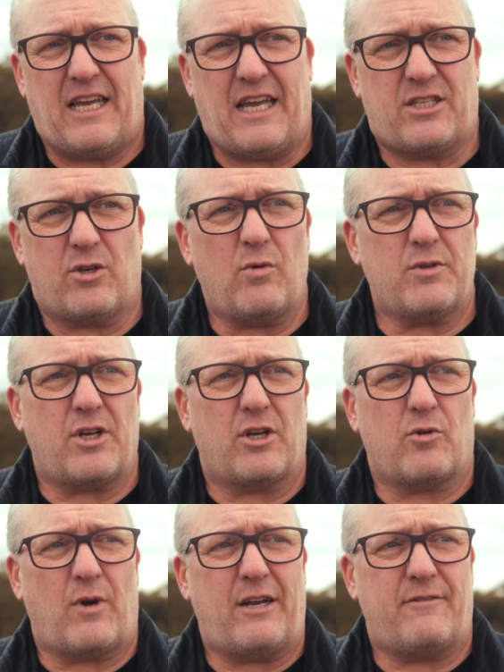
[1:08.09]
It's also
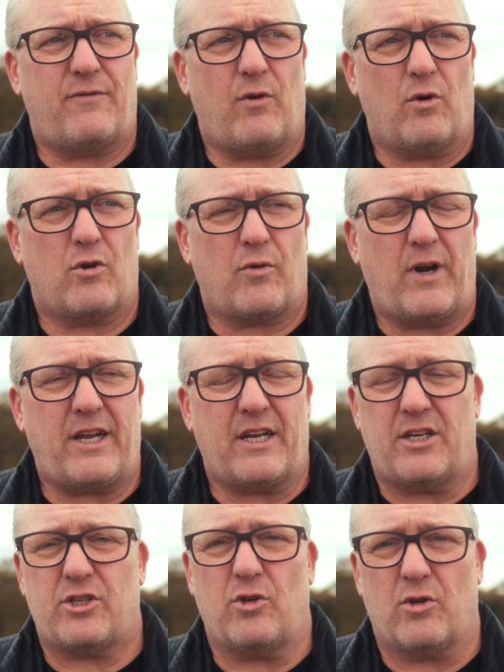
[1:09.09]
great for creating
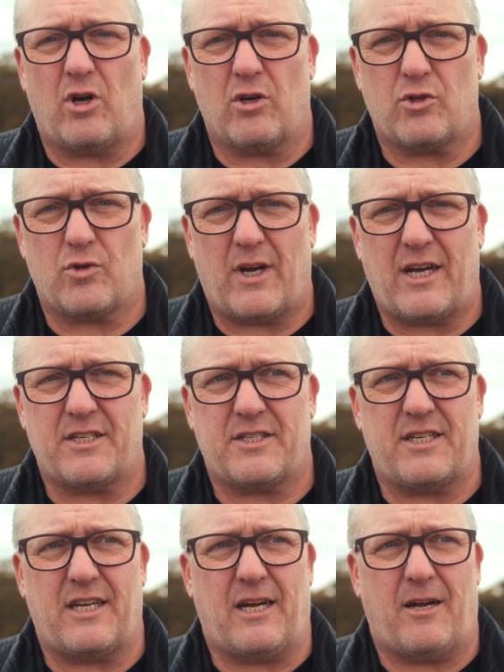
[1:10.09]
additional
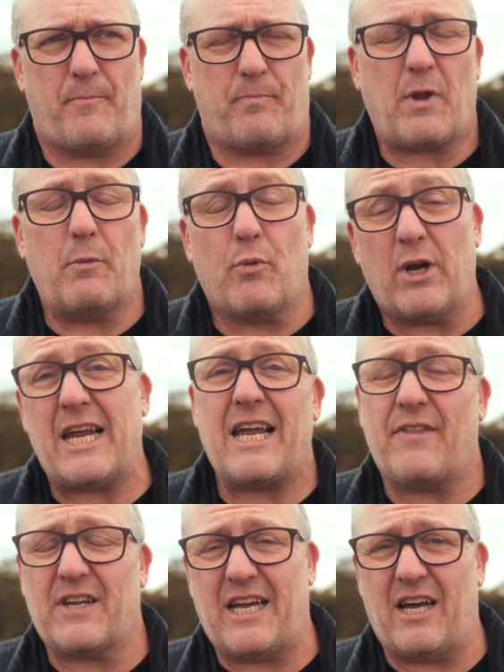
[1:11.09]
contrast, bringing
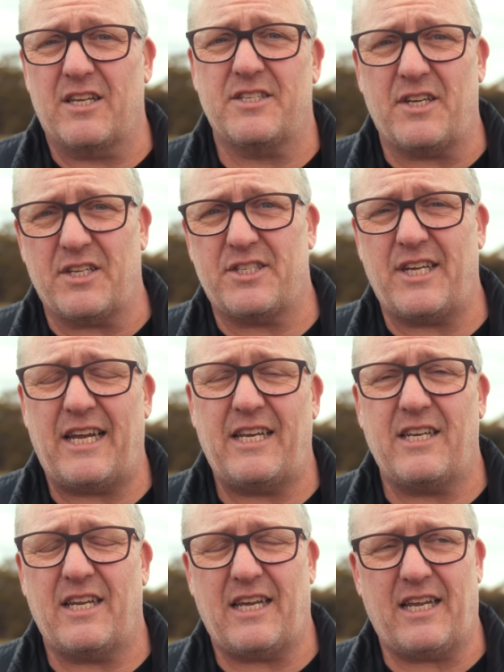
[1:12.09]
out the colors in a
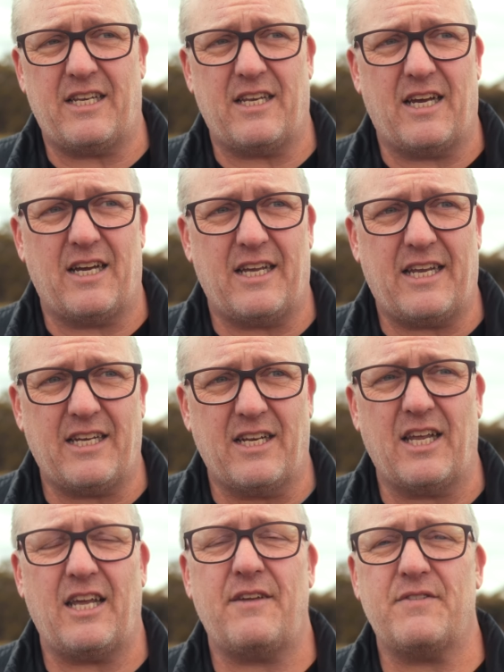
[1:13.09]
scene,
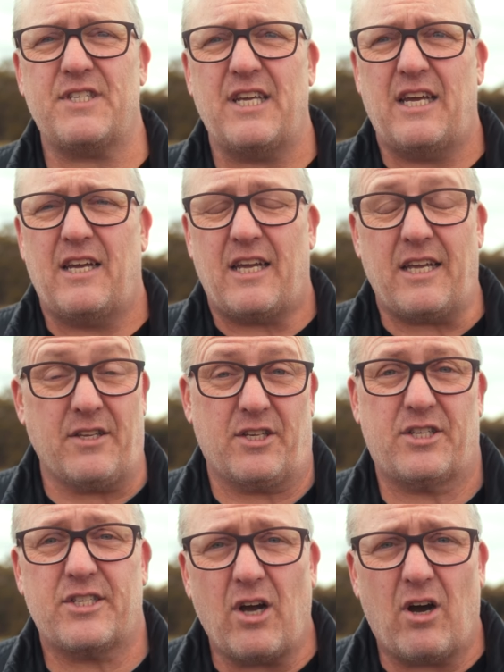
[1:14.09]
in leaves, in the
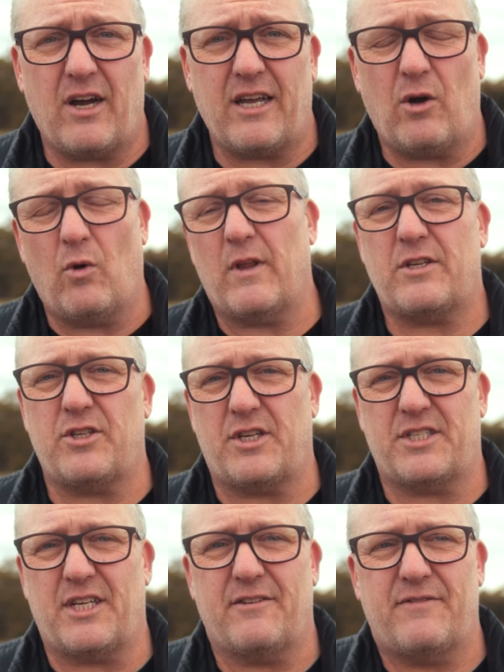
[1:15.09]
sky, all that sort
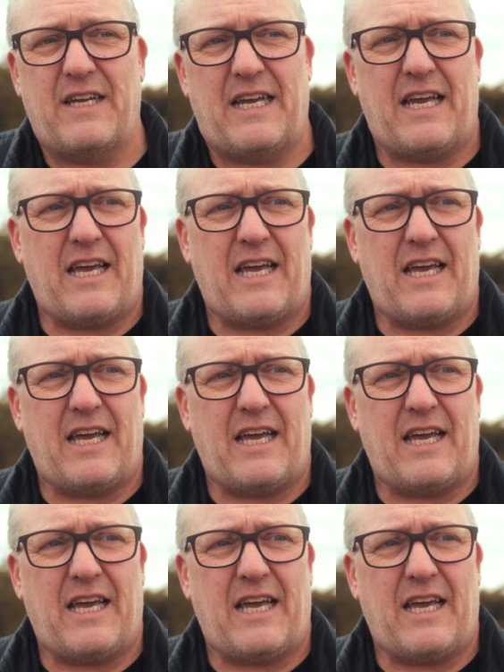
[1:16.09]
of stuff.